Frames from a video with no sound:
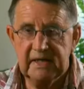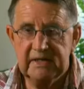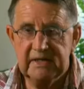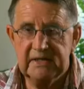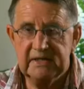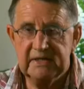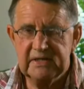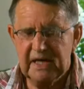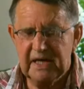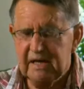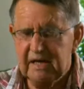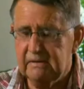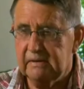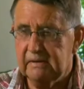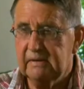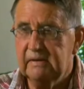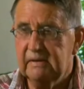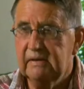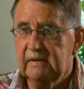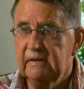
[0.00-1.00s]
It's a joke.
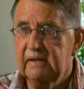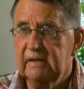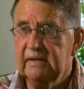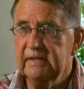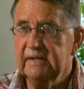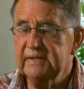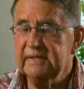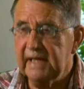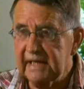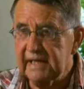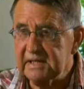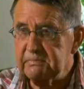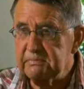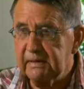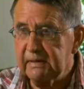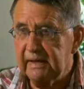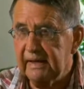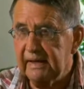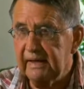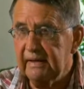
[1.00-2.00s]
And the
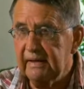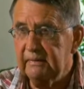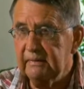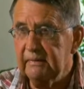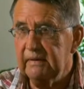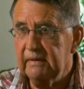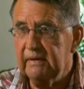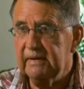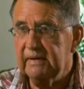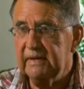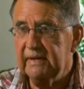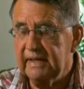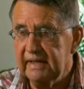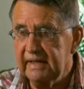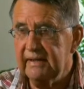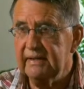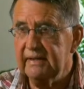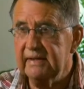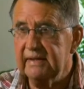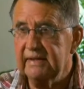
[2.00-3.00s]
taxpayer, at the
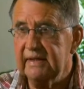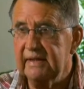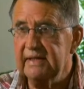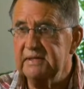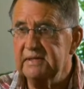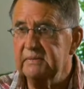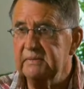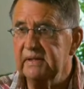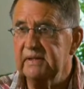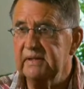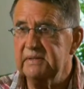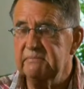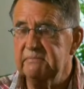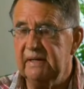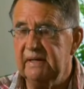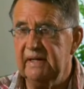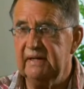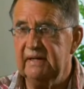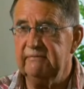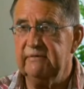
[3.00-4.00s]
end of the day, is the one that's
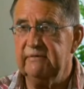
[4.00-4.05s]
paying